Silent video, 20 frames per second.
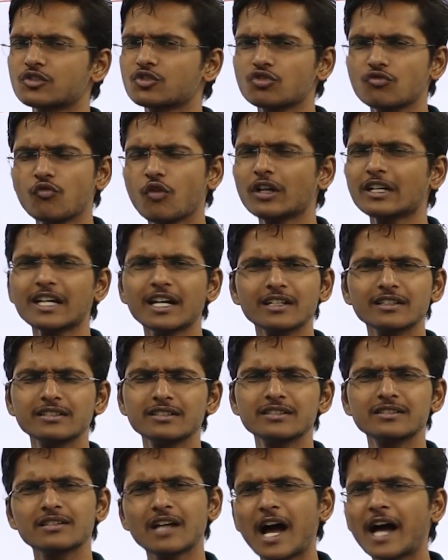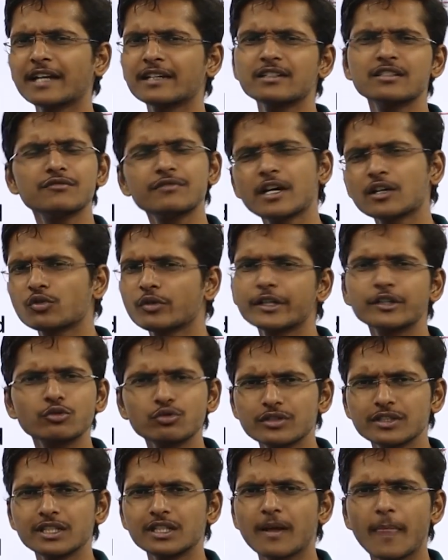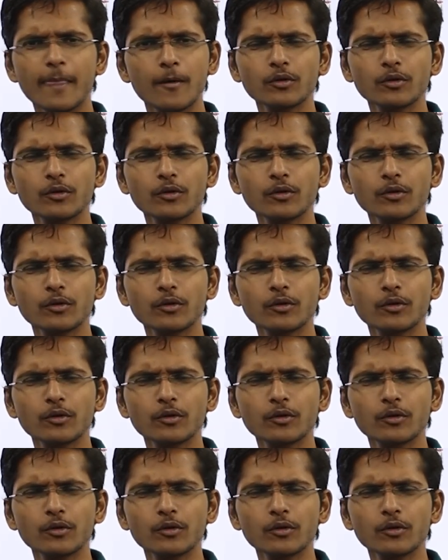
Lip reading: So what are these ions we are going to see?